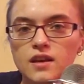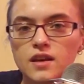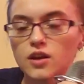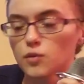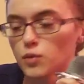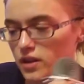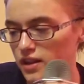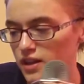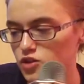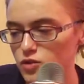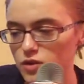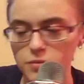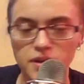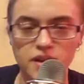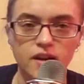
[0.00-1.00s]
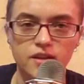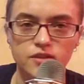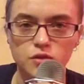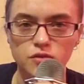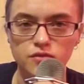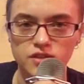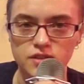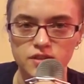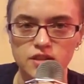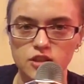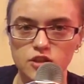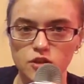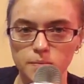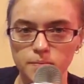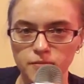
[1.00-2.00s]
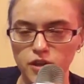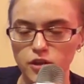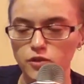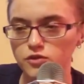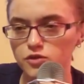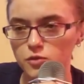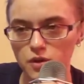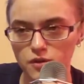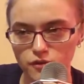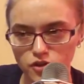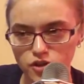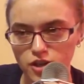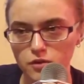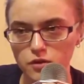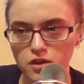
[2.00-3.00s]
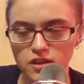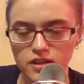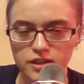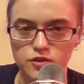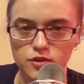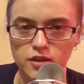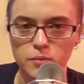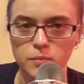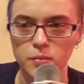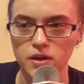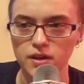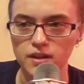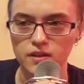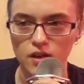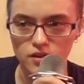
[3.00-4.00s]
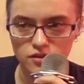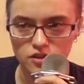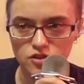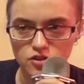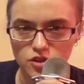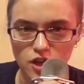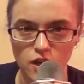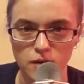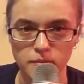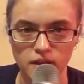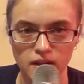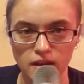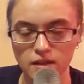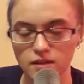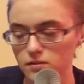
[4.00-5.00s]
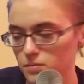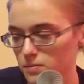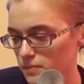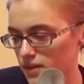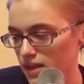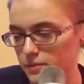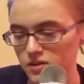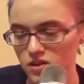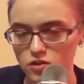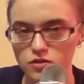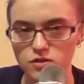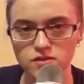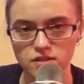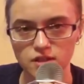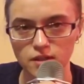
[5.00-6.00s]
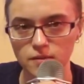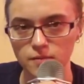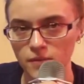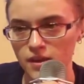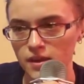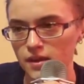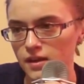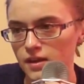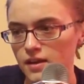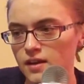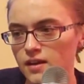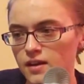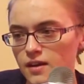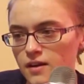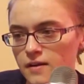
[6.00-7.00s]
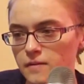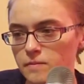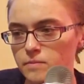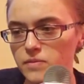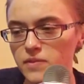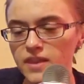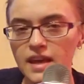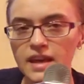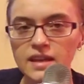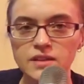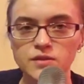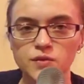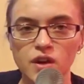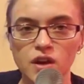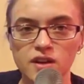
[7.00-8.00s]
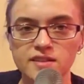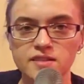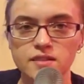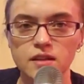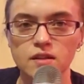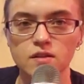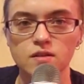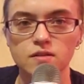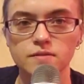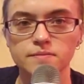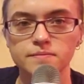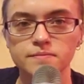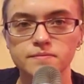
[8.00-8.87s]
he really enjoyed being a high school physics teacher. He used to work for General Electric, but he lost his job and became a teacher instead. And he's very cynical.